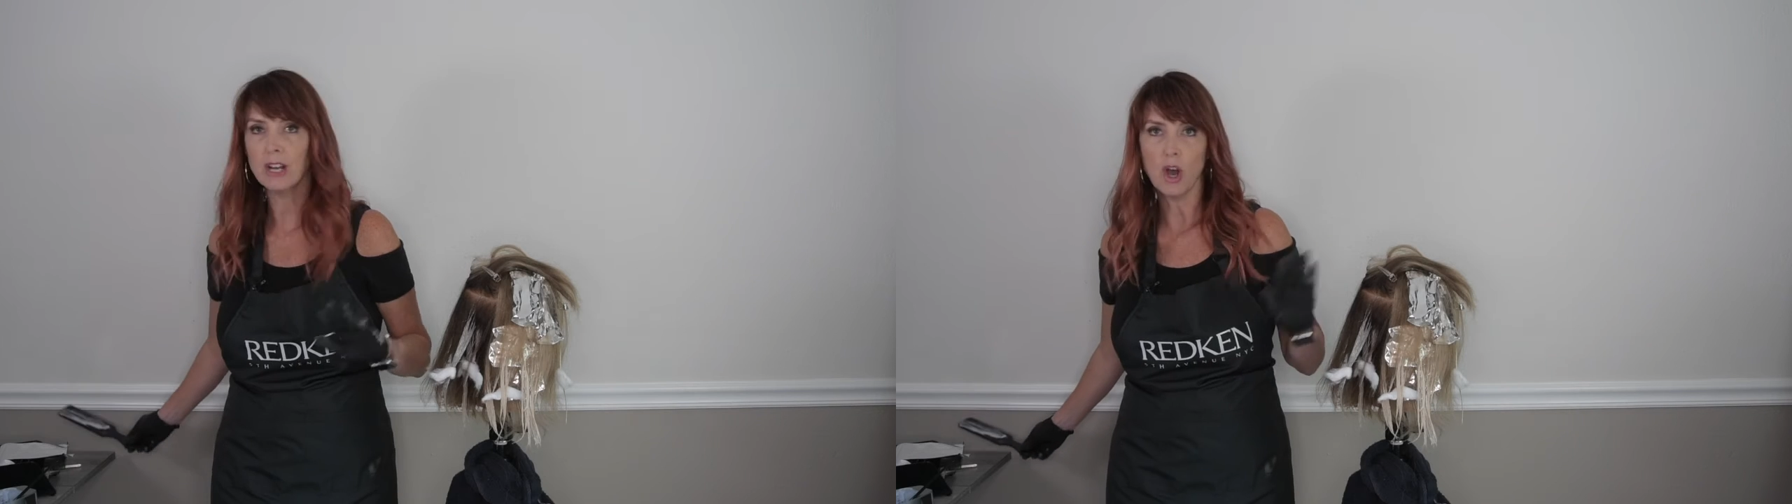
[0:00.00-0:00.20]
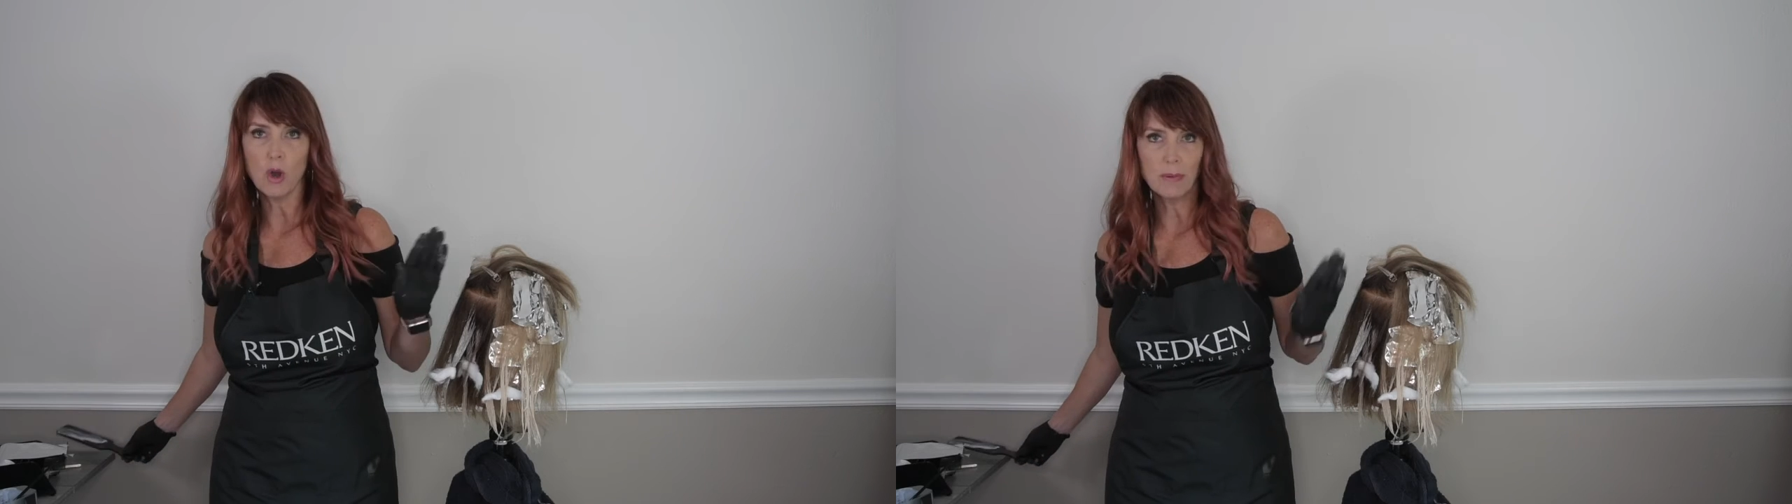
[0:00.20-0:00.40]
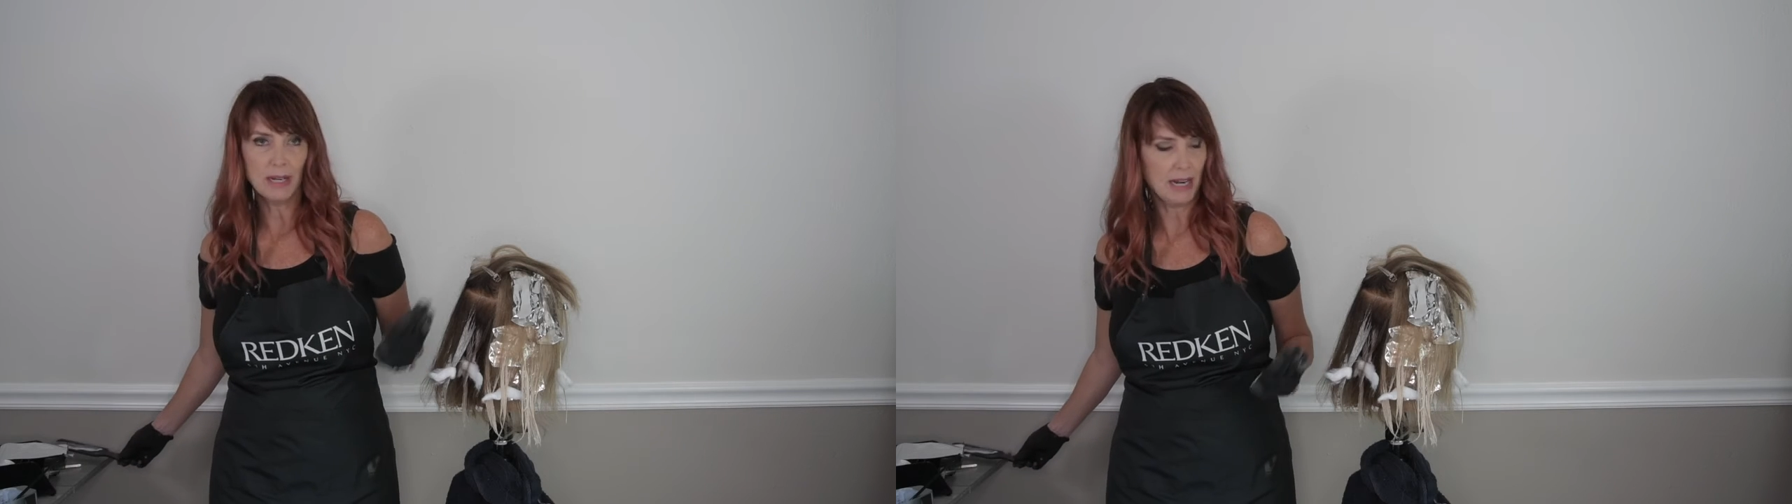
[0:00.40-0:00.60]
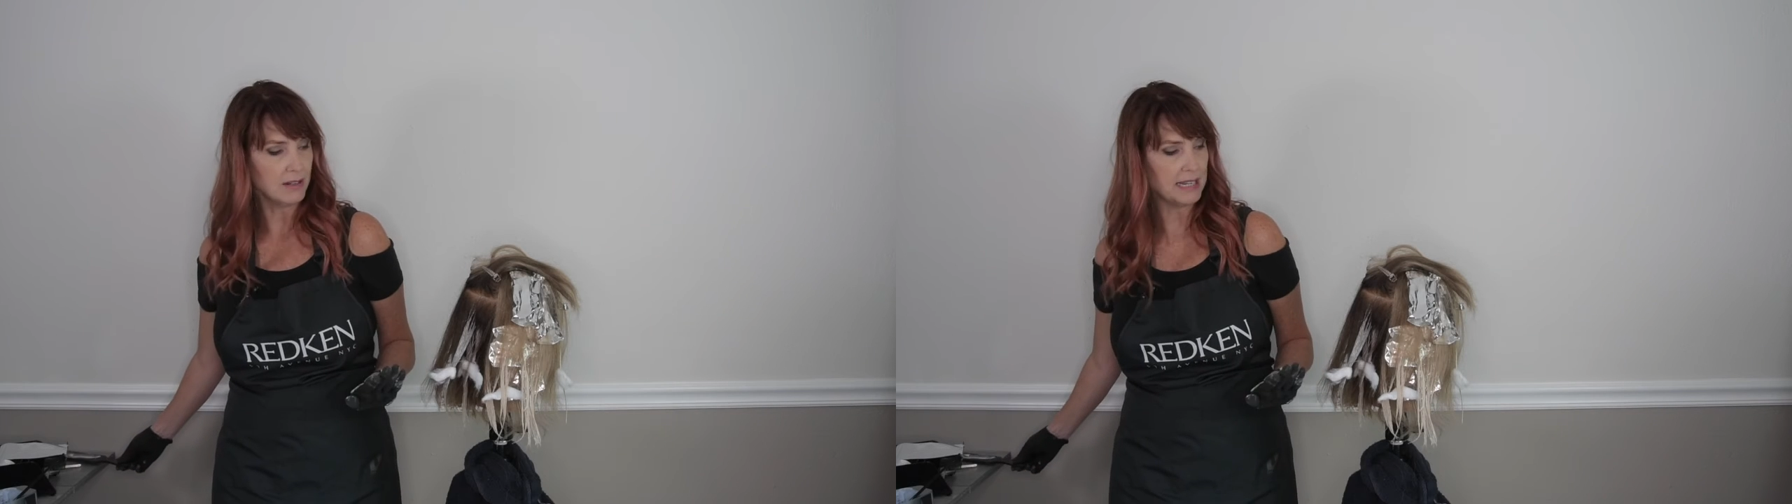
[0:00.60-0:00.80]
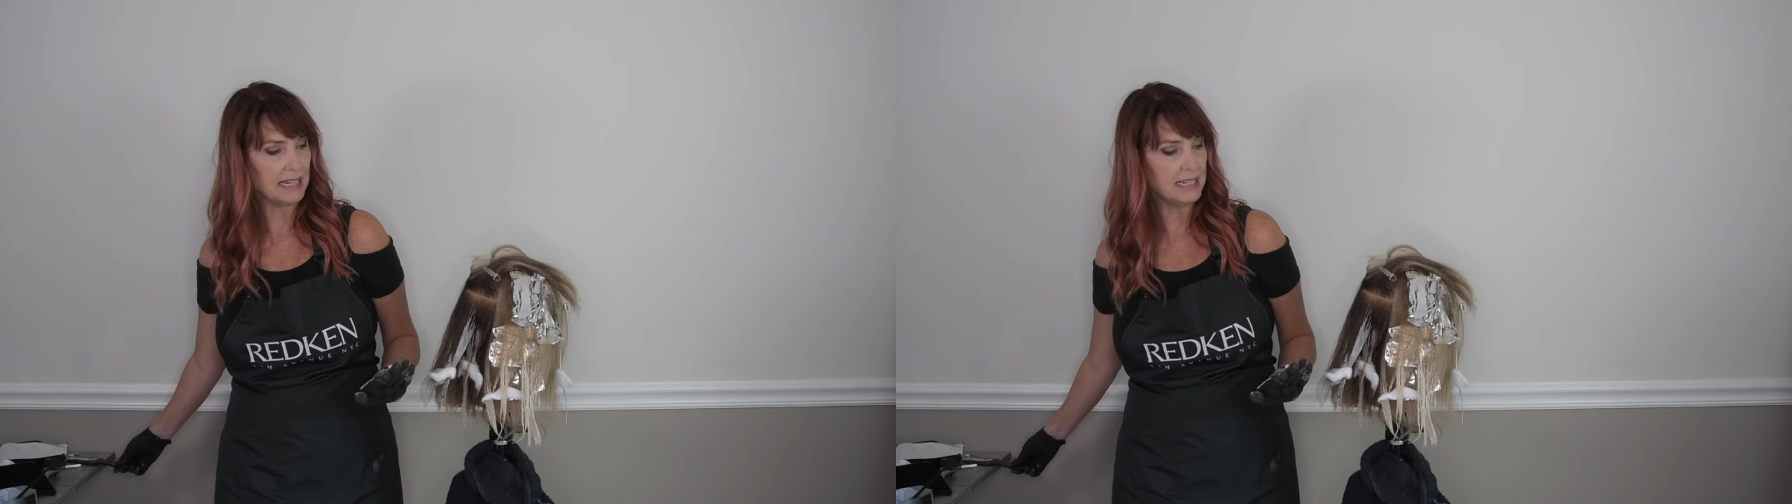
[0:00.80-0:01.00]
an open air
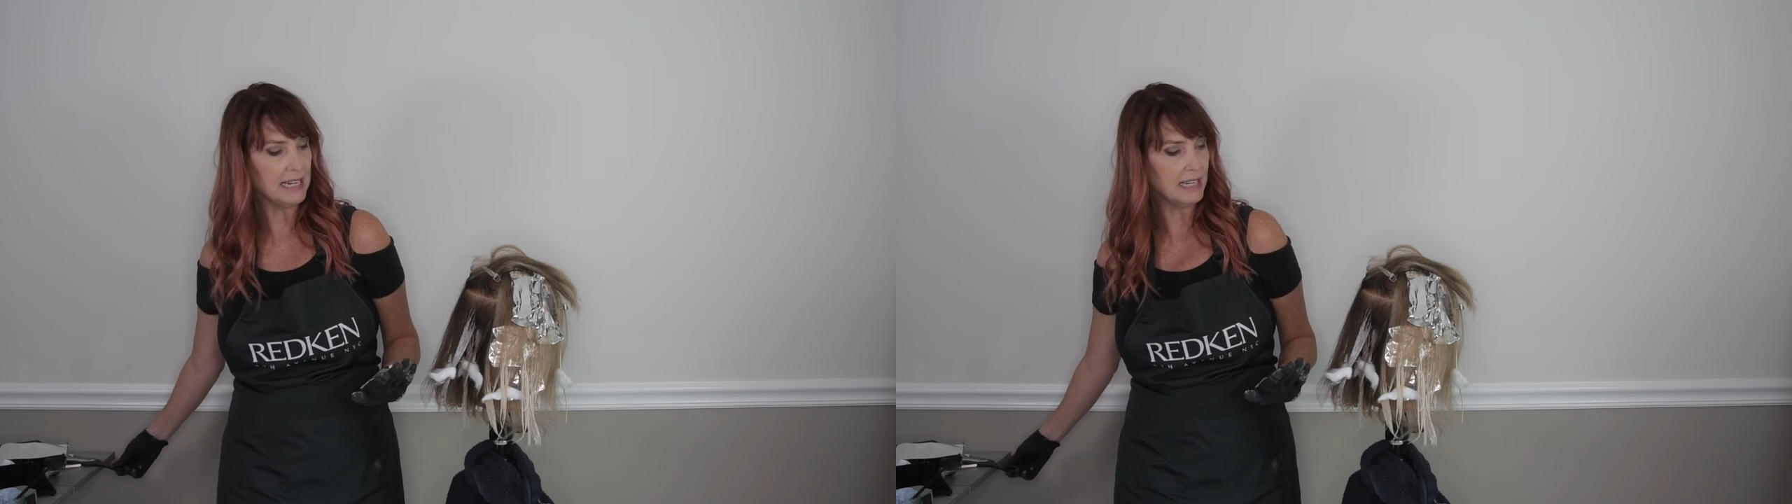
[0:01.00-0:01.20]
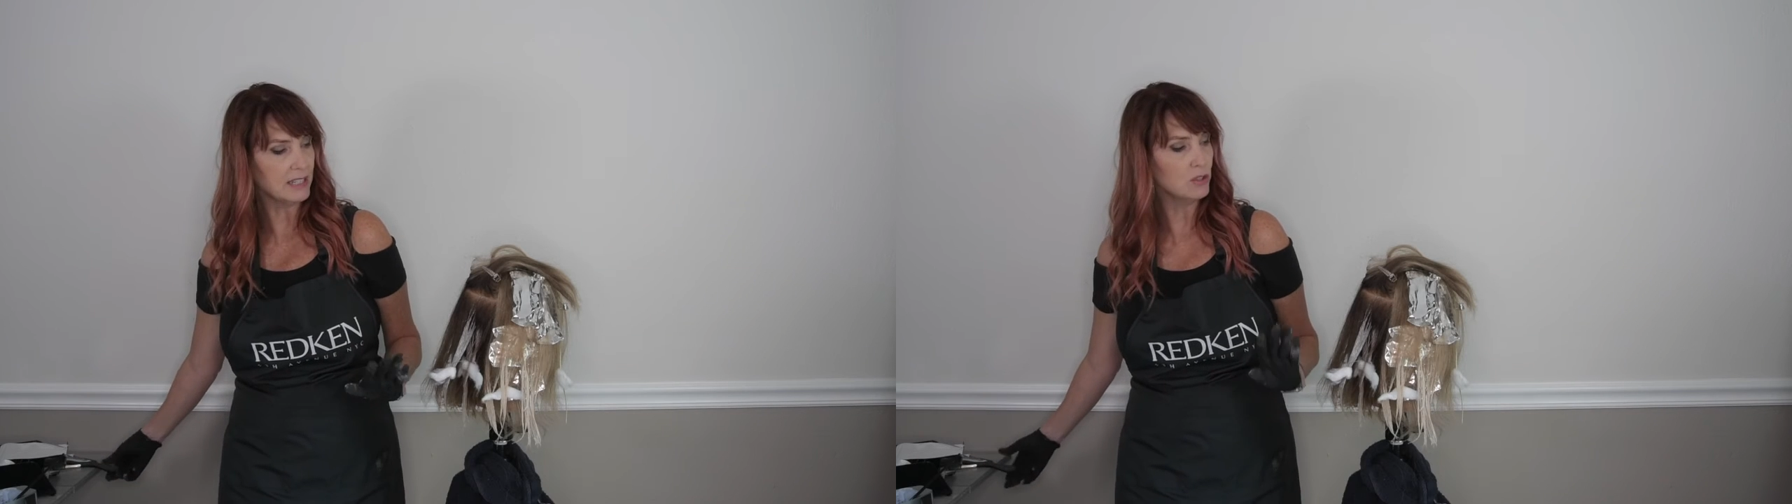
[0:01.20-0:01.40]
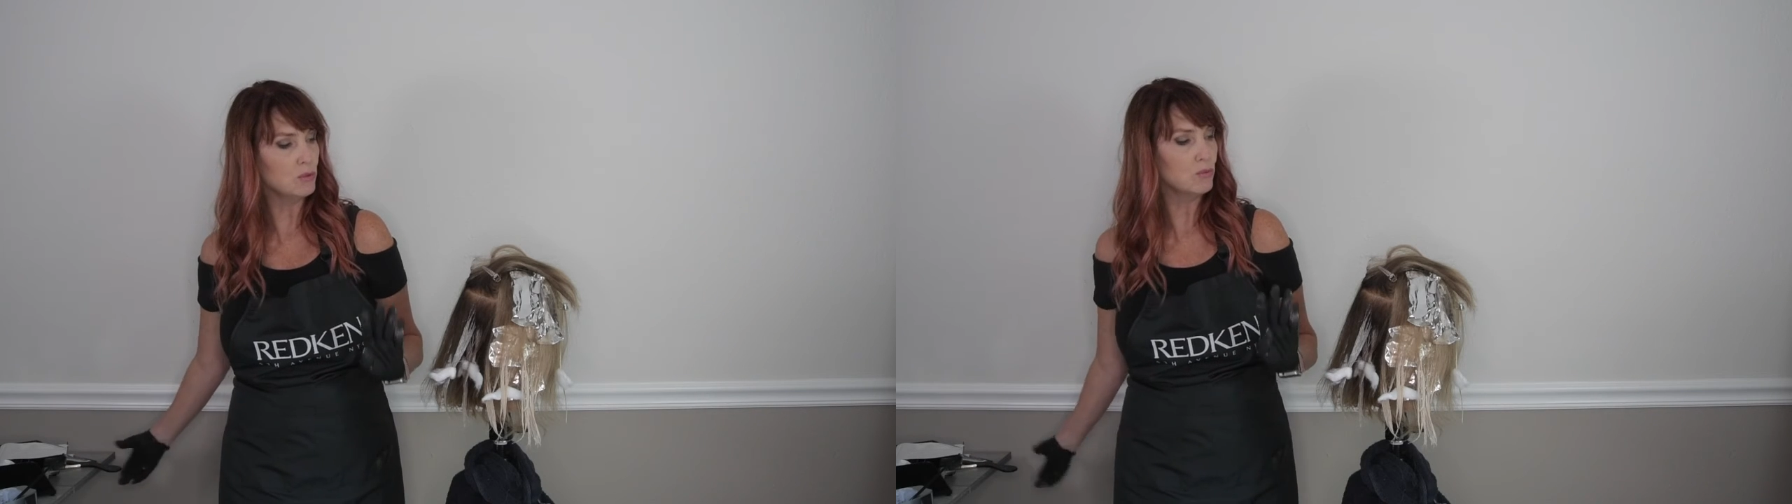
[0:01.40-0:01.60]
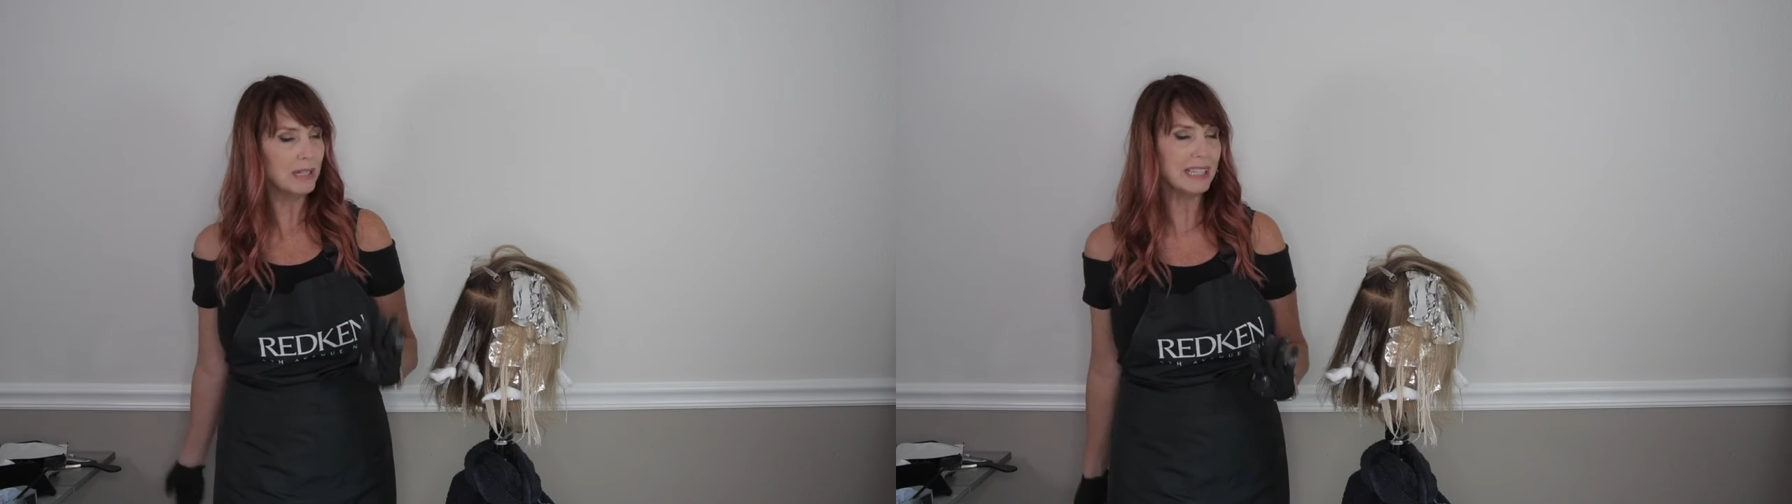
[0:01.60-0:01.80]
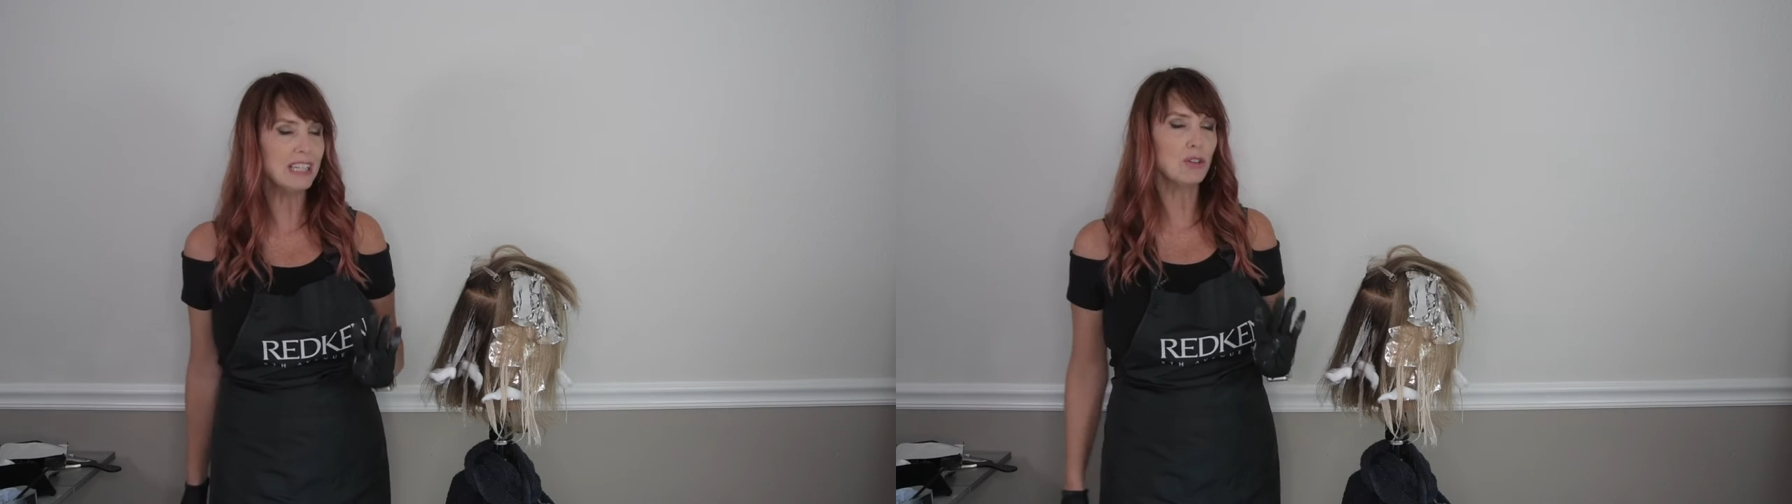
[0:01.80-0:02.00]
technique is
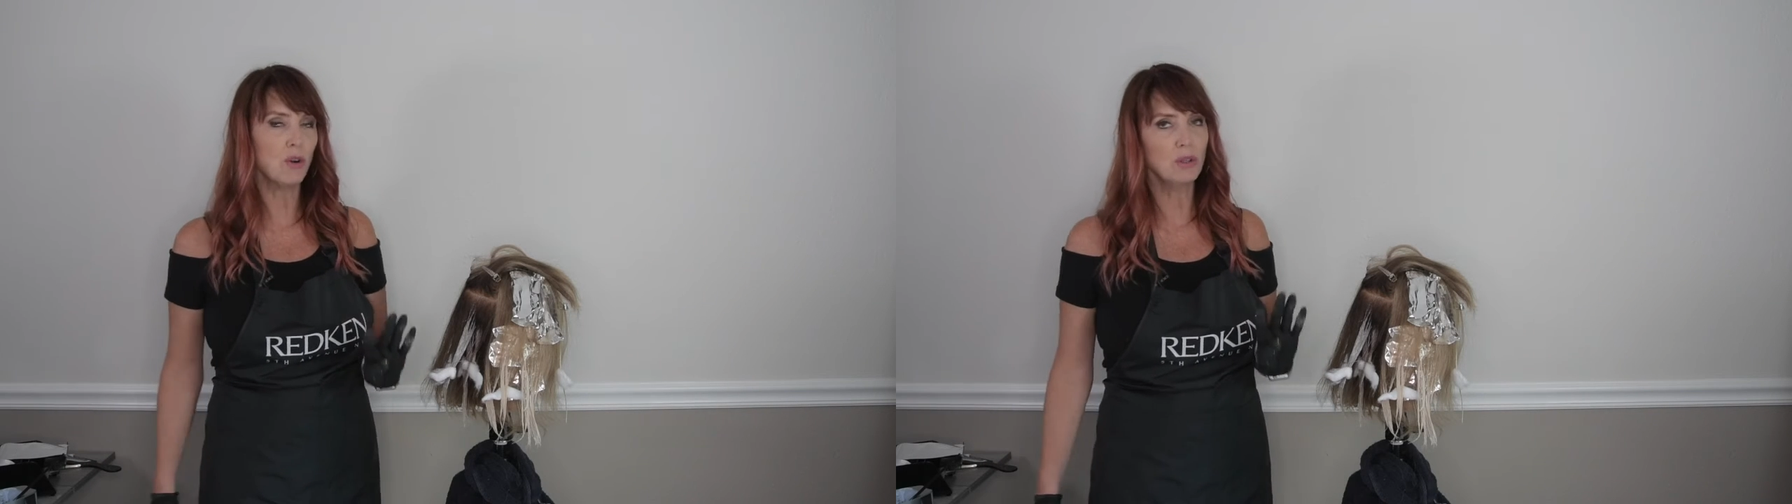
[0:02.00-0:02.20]
you're